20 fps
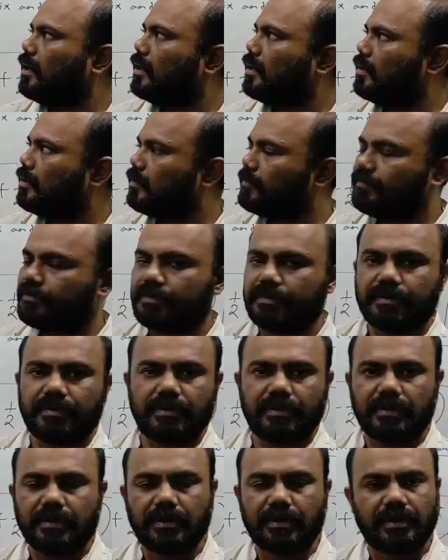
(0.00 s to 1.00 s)
Hope
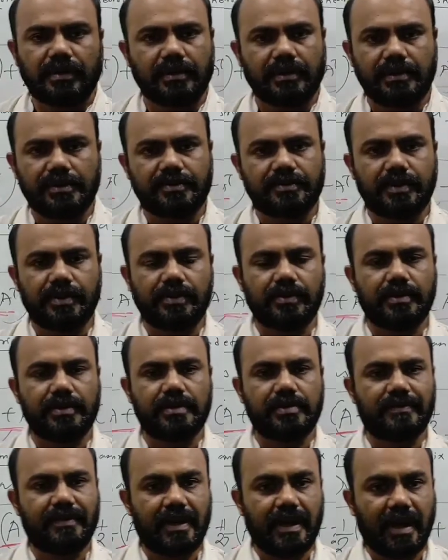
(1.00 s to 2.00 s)
this video is
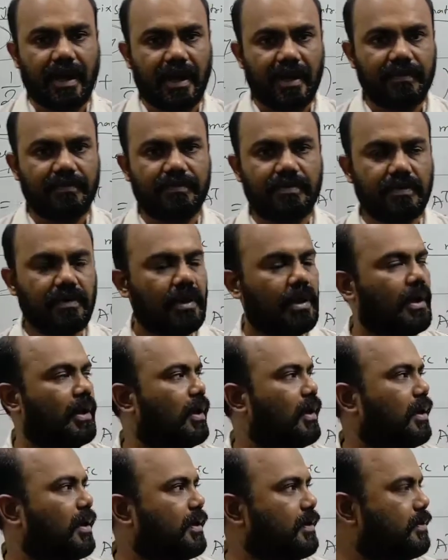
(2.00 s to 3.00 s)
very helpful.
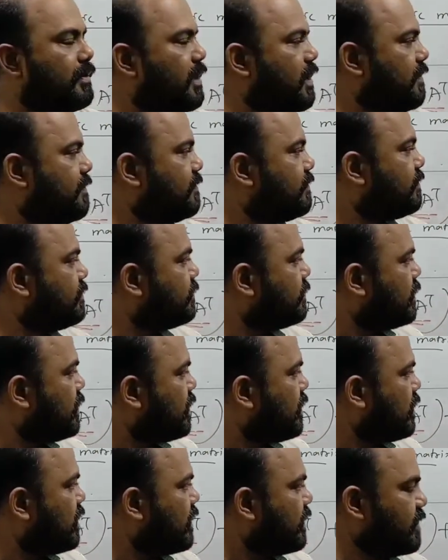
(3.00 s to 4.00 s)
You have
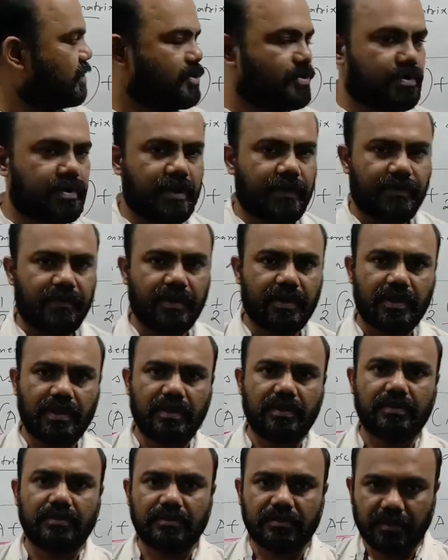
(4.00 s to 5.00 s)
understood
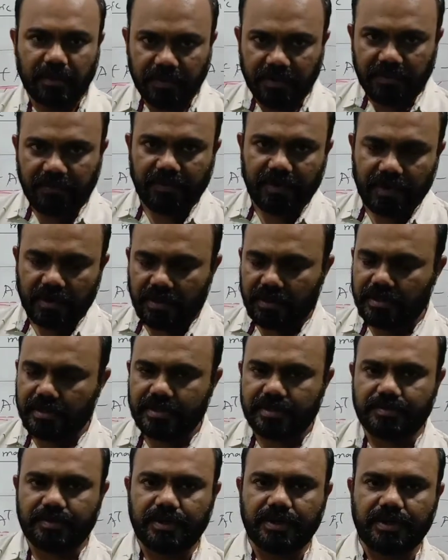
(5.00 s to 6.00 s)
everything defined in
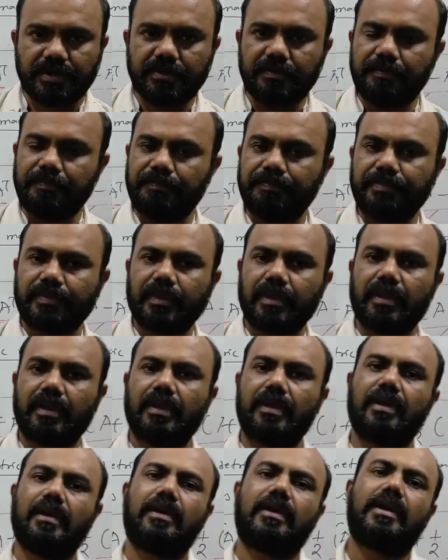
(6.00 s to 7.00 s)
this video.
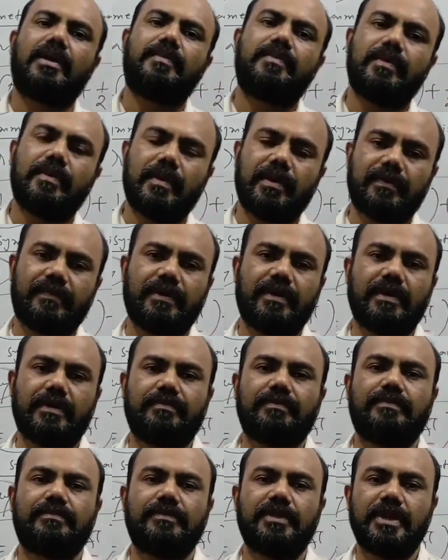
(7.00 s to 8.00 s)
If you are very
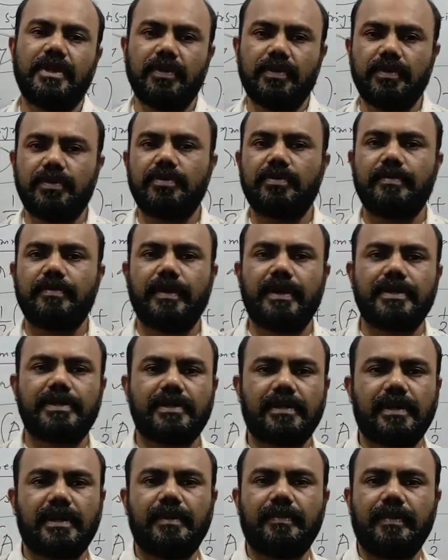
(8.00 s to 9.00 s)
new to my
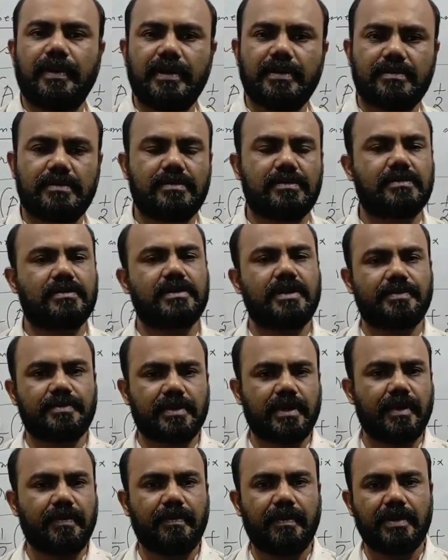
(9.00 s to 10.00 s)
channel, please
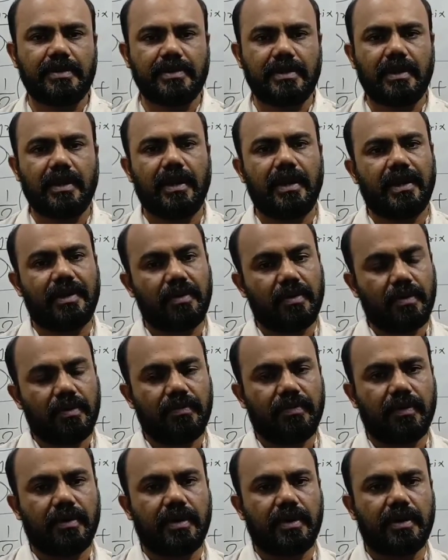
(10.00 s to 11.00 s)
subscribe my channel and don't
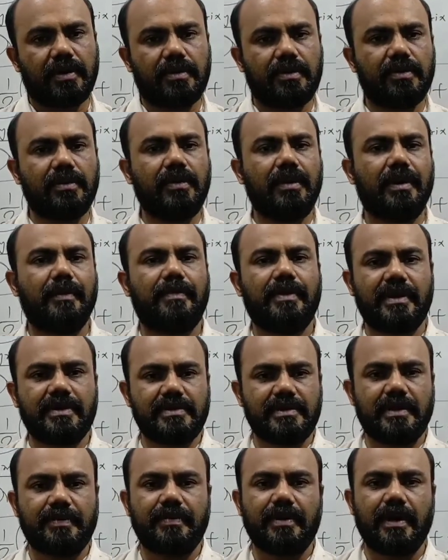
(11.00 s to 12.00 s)
forget to press
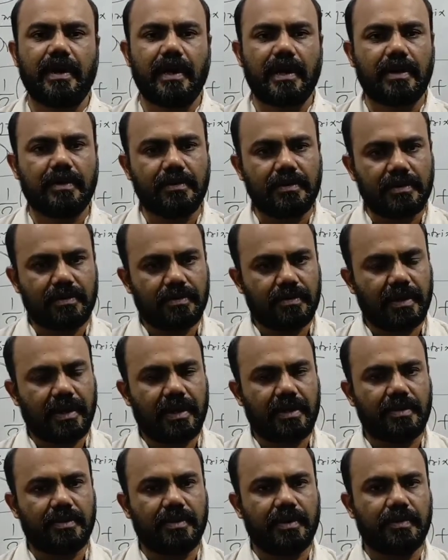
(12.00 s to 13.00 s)
the bell icon to
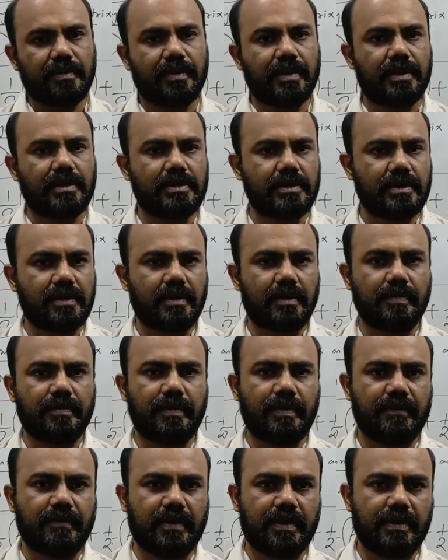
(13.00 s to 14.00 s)
get notification of
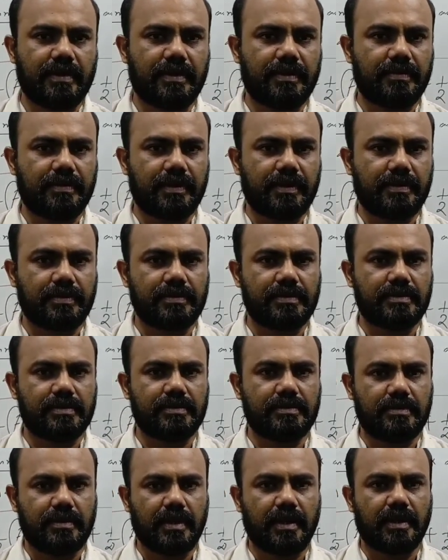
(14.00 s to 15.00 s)
my further videos.
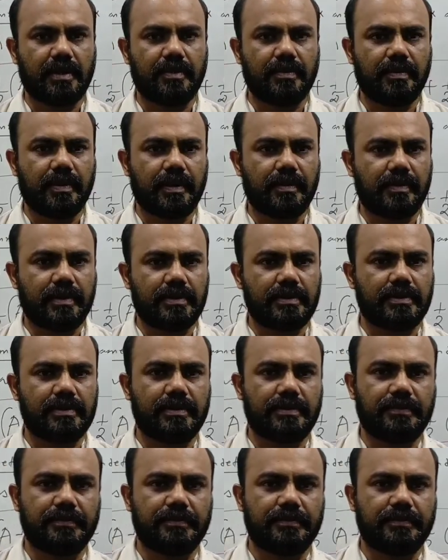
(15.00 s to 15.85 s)
Thank you very much.